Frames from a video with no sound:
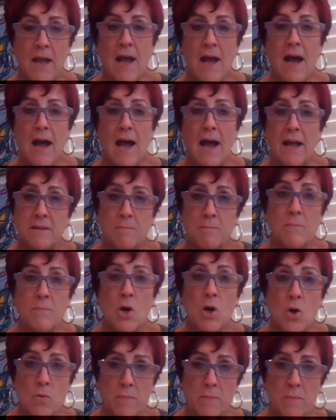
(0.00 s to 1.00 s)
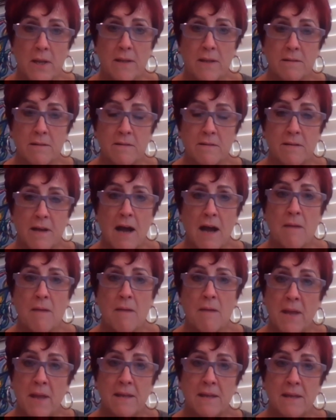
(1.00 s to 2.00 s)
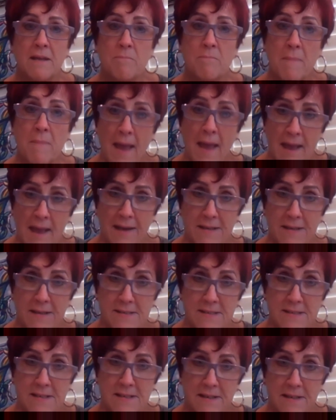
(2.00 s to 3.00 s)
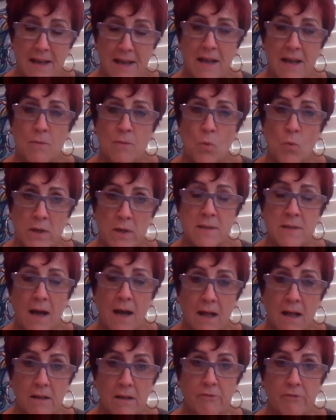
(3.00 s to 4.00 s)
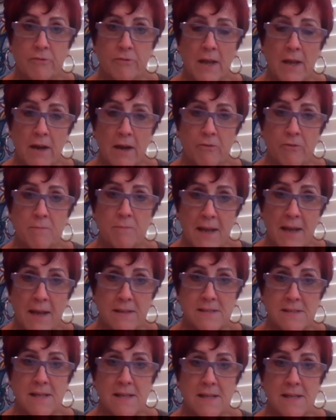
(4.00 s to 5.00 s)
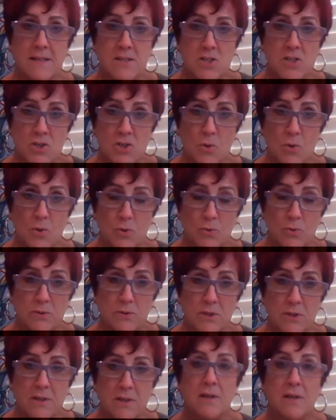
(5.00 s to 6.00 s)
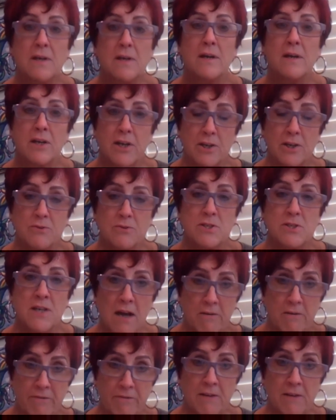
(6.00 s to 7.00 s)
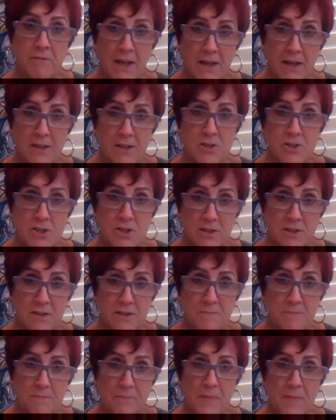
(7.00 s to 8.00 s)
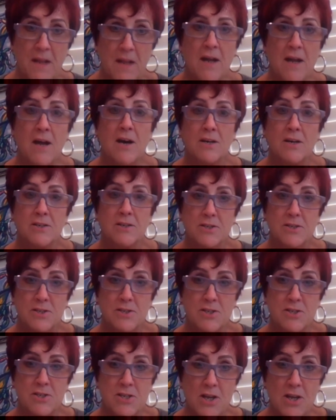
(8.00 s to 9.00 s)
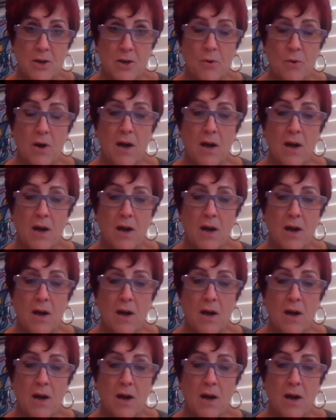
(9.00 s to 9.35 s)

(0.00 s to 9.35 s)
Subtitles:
At the moment, I'm making masks, and $1 from every mask that's sold goes to our foundation. So